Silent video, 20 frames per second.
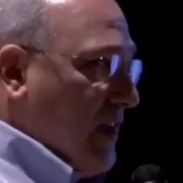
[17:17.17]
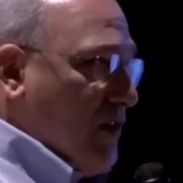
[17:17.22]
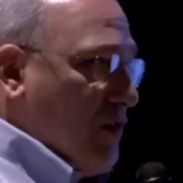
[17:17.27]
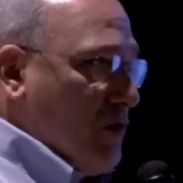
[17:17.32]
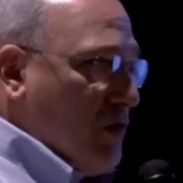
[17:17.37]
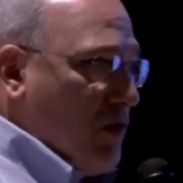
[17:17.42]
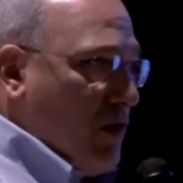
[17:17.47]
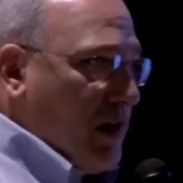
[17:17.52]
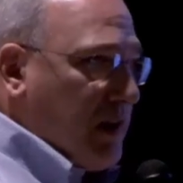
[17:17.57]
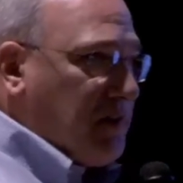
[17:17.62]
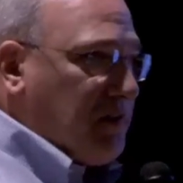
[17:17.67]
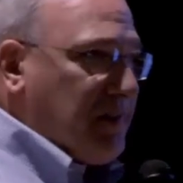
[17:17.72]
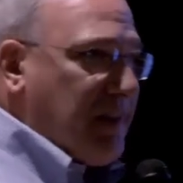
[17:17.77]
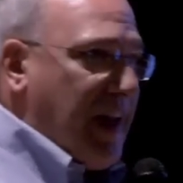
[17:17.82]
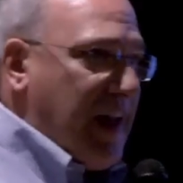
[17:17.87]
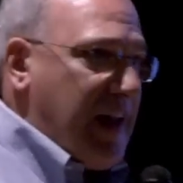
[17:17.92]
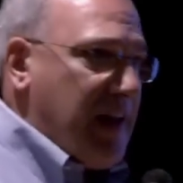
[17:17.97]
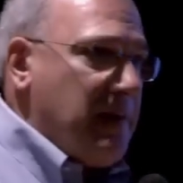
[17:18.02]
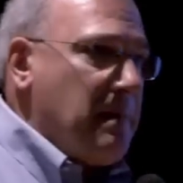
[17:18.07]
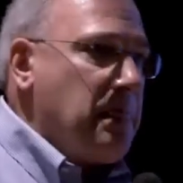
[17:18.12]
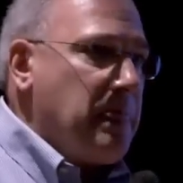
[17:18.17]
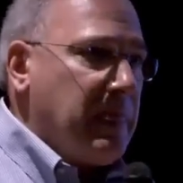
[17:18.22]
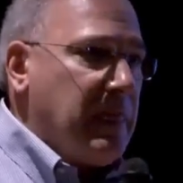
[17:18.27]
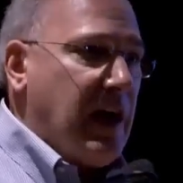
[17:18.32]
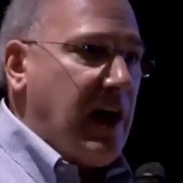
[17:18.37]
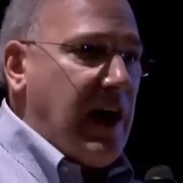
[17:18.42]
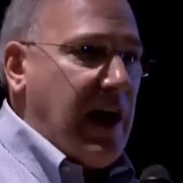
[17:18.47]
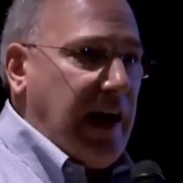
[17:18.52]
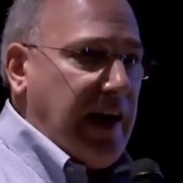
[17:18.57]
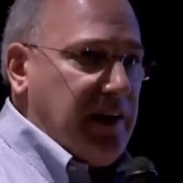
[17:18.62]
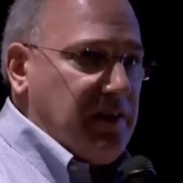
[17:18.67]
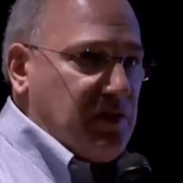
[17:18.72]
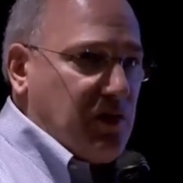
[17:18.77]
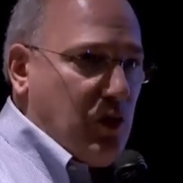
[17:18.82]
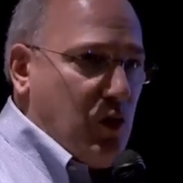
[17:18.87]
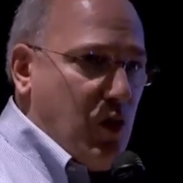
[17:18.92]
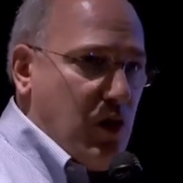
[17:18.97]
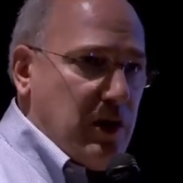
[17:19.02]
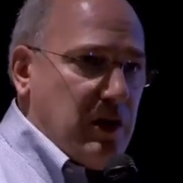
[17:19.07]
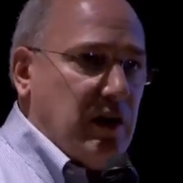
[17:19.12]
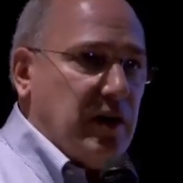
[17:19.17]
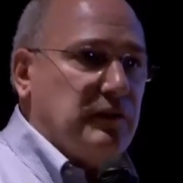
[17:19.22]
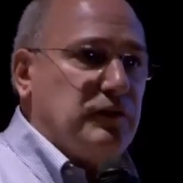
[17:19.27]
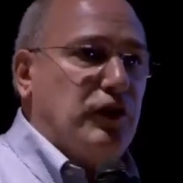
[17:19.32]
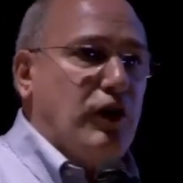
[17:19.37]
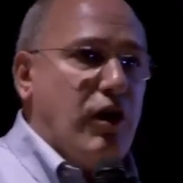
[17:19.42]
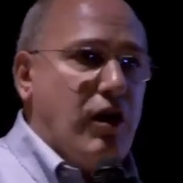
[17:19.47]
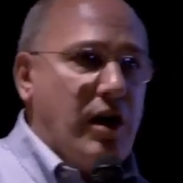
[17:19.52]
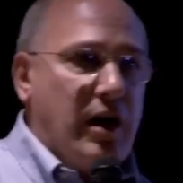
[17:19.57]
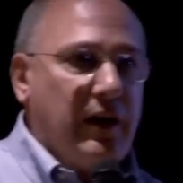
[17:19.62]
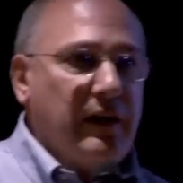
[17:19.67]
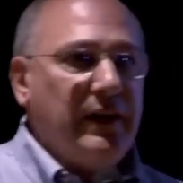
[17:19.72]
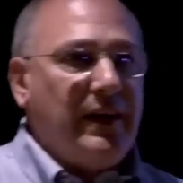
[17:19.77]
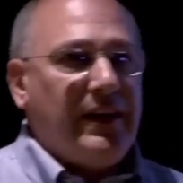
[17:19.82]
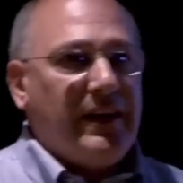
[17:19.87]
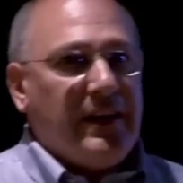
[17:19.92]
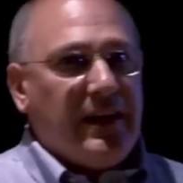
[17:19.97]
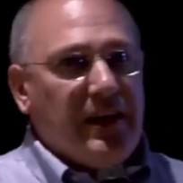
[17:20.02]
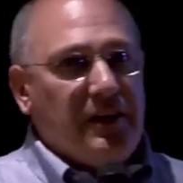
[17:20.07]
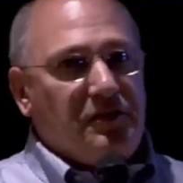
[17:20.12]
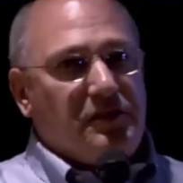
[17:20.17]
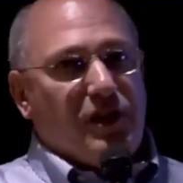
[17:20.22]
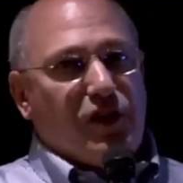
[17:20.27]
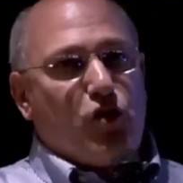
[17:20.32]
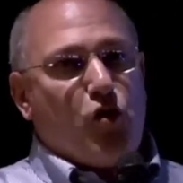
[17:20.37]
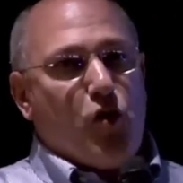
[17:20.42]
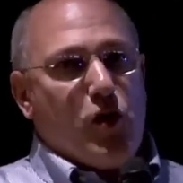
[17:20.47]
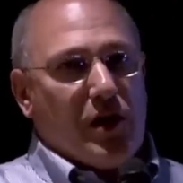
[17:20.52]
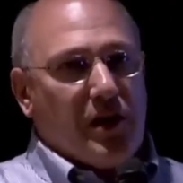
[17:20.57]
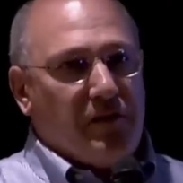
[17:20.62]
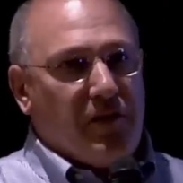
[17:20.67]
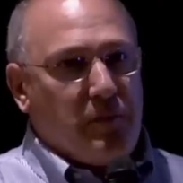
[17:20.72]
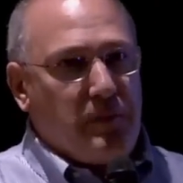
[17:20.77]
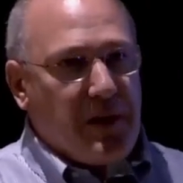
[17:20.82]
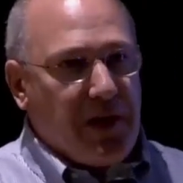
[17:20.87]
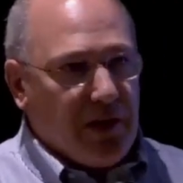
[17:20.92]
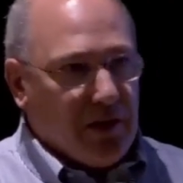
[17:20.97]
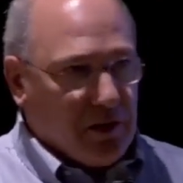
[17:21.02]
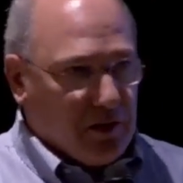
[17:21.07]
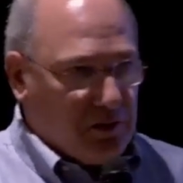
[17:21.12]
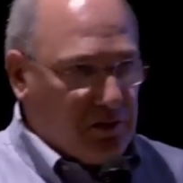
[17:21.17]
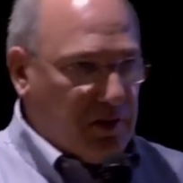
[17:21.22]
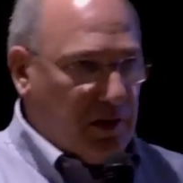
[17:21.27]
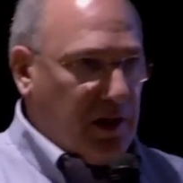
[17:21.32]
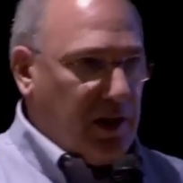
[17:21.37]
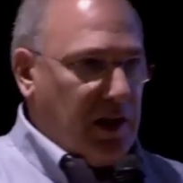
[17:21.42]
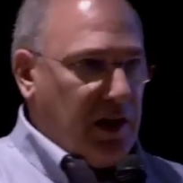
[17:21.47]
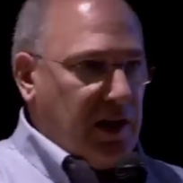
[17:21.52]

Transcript: In New York State, the highest court of law is the Court of Appeals.